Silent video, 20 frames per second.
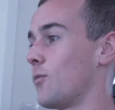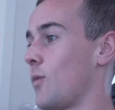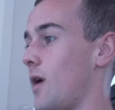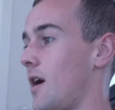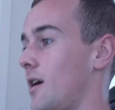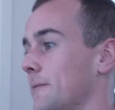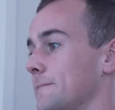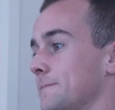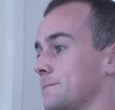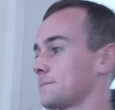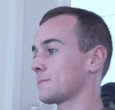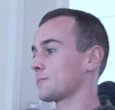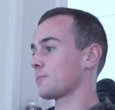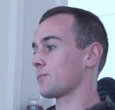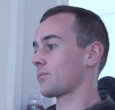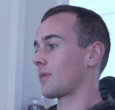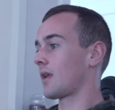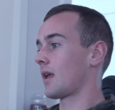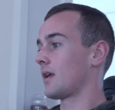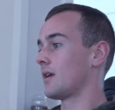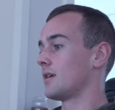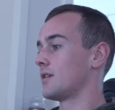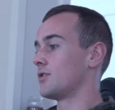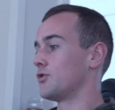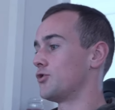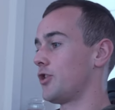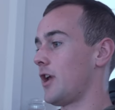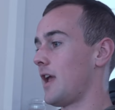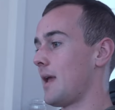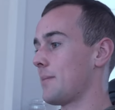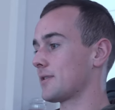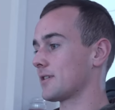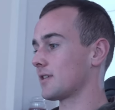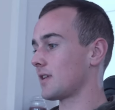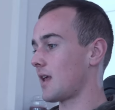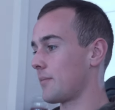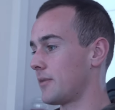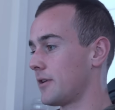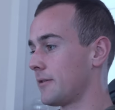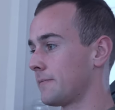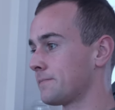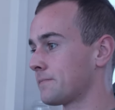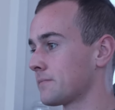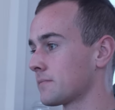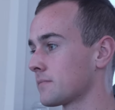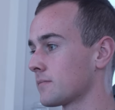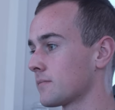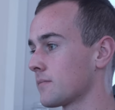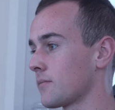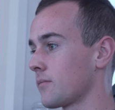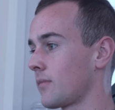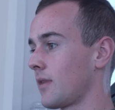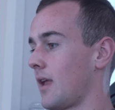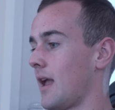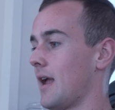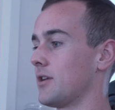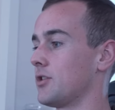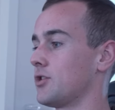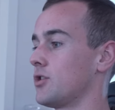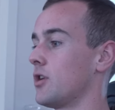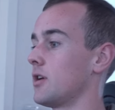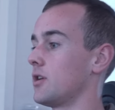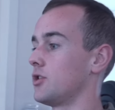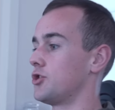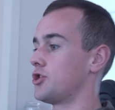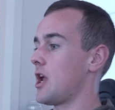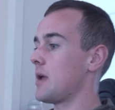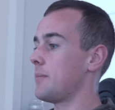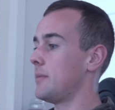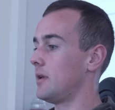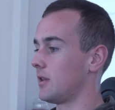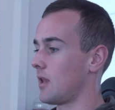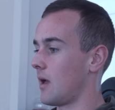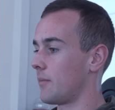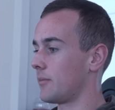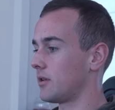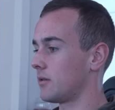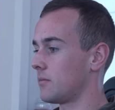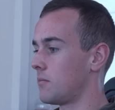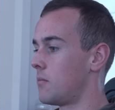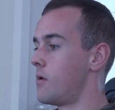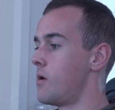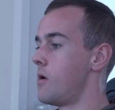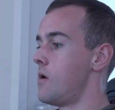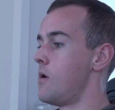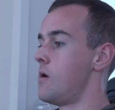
Well, James Lemon and Jamie Lemon.